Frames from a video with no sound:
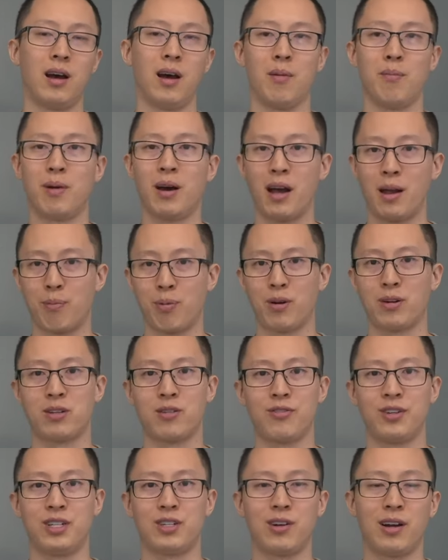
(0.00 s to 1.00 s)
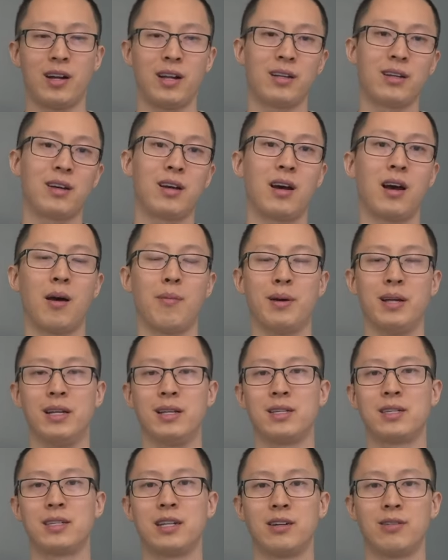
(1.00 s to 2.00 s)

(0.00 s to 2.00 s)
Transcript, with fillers: um, hypertrophy training. Um, it is,